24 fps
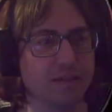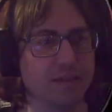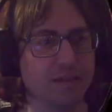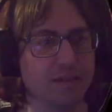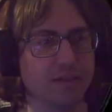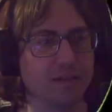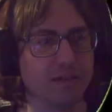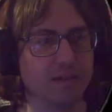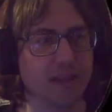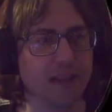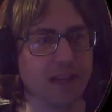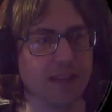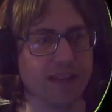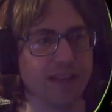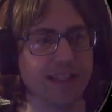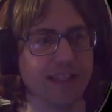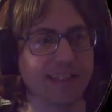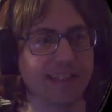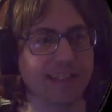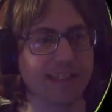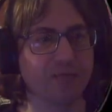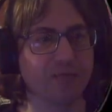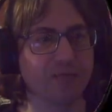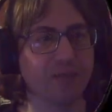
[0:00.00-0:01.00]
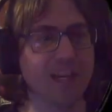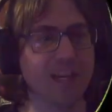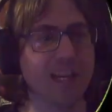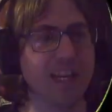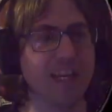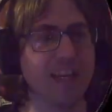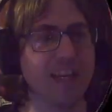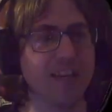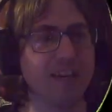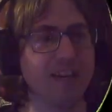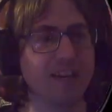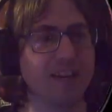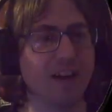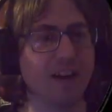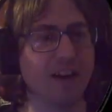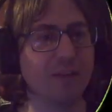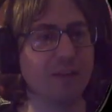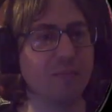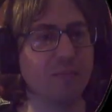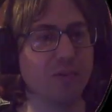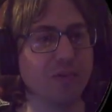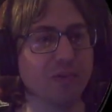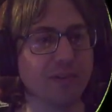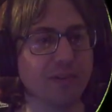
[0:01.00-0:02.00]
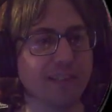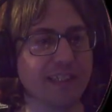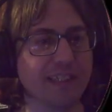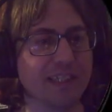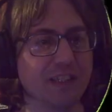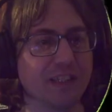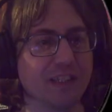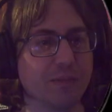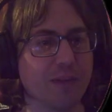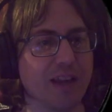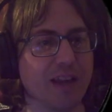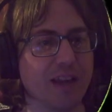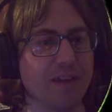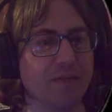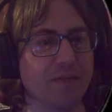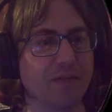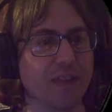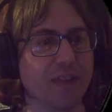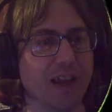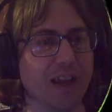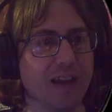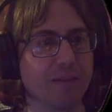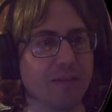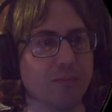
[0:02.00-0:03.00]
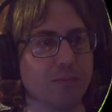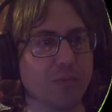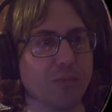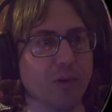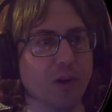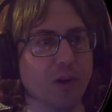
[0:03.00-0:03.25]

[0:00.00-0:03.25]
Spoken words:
Okay, there's 3 eyeballs in the way of that one.